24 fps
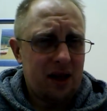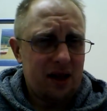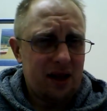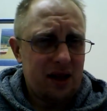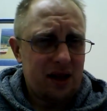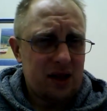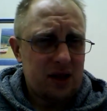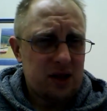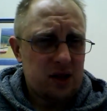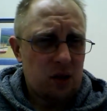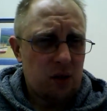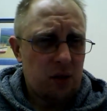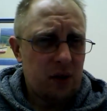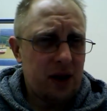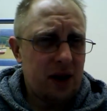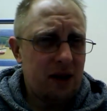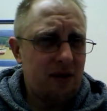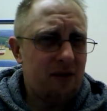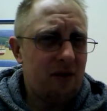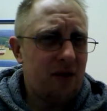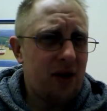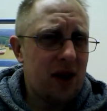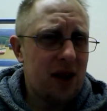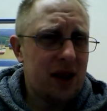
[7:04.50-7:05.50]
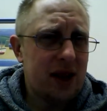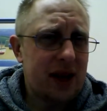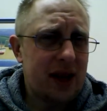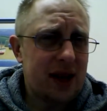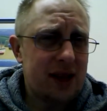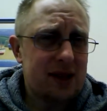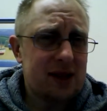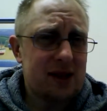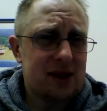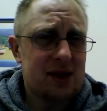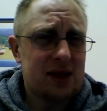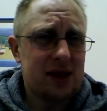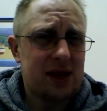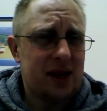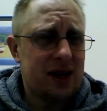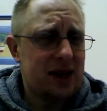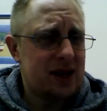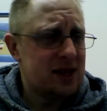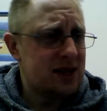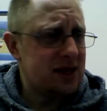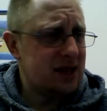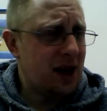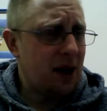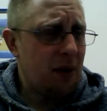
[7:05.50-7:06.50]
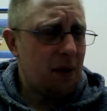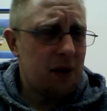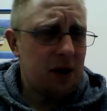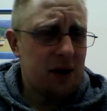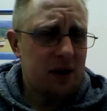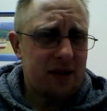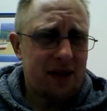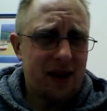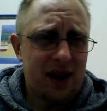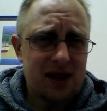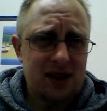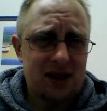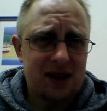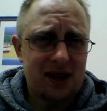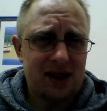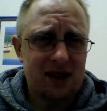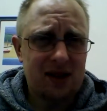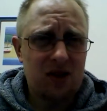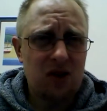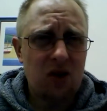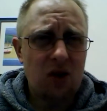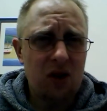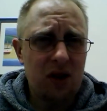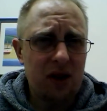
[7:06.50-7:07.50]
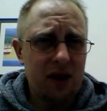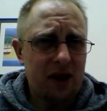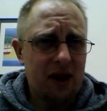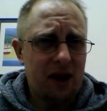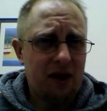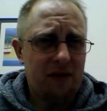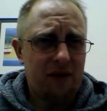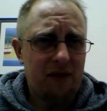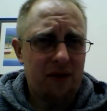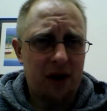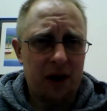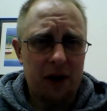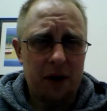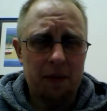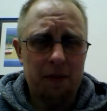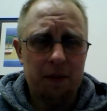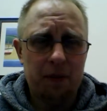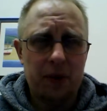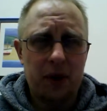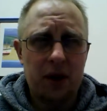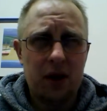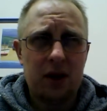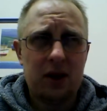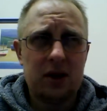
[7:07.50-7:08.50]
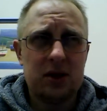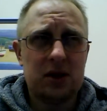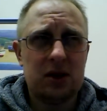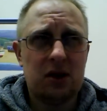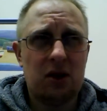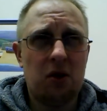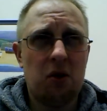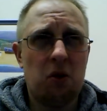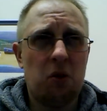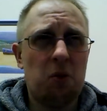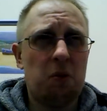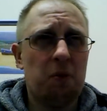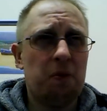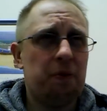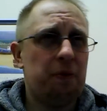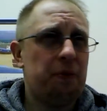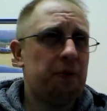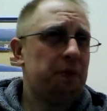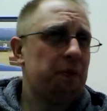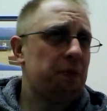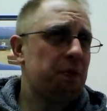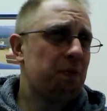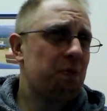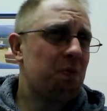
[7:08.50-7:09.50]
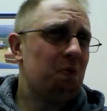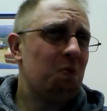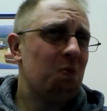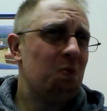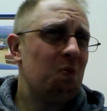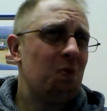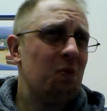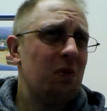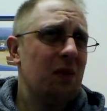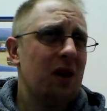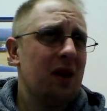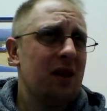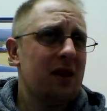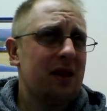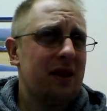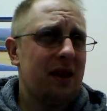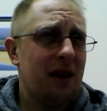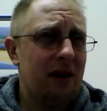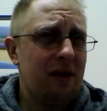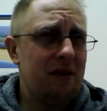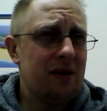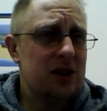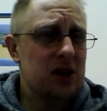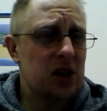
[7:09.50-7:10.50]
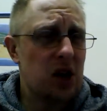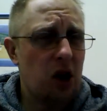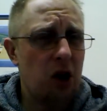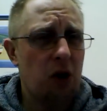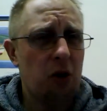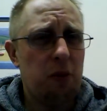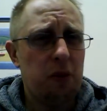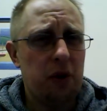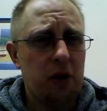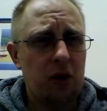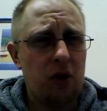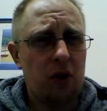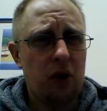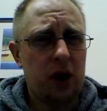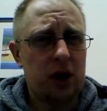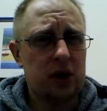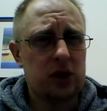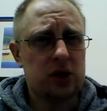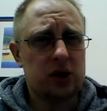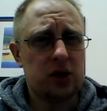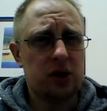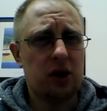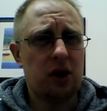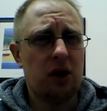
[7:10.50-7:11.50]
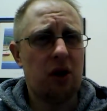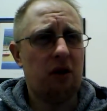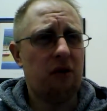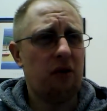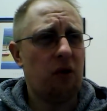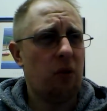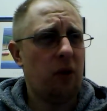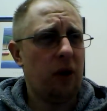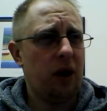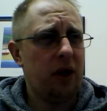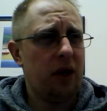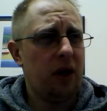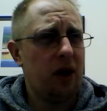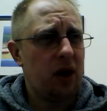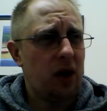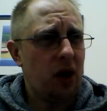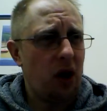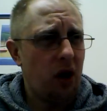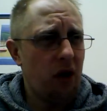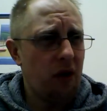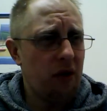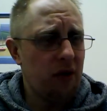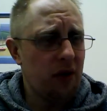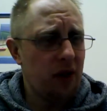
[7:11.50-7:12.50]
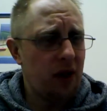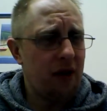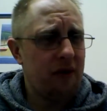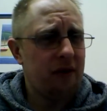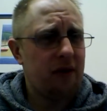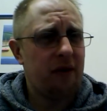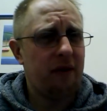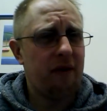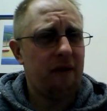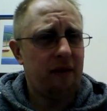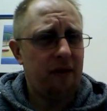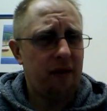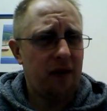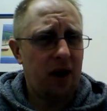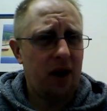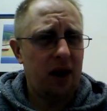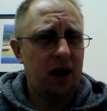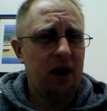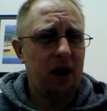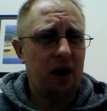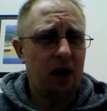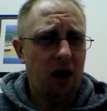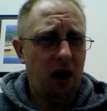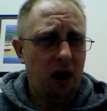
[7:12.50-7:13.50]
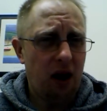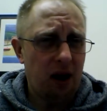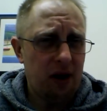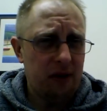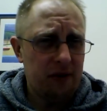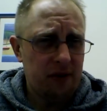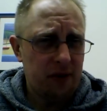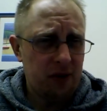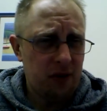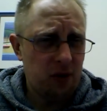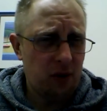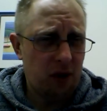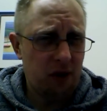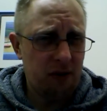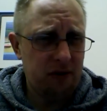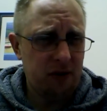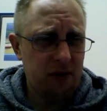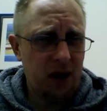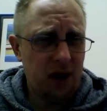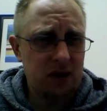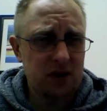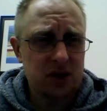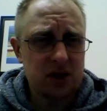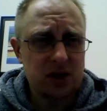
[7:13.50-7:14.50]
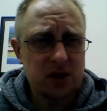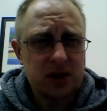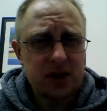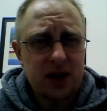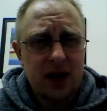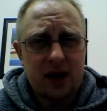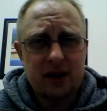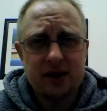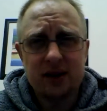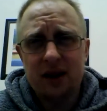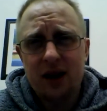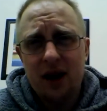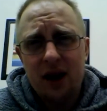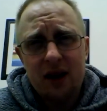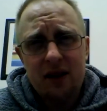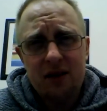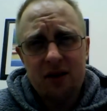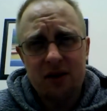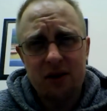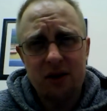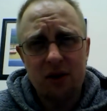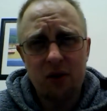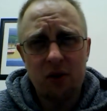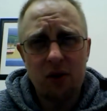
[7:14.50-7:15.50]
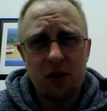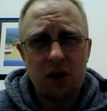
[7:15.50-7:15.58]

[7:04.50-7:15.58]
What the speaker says: So we didn't really get to see his stamina tested at all in that fight. So there is an open question over whether Kovalev can fight hard for 12 rounds, because he hasn't had to.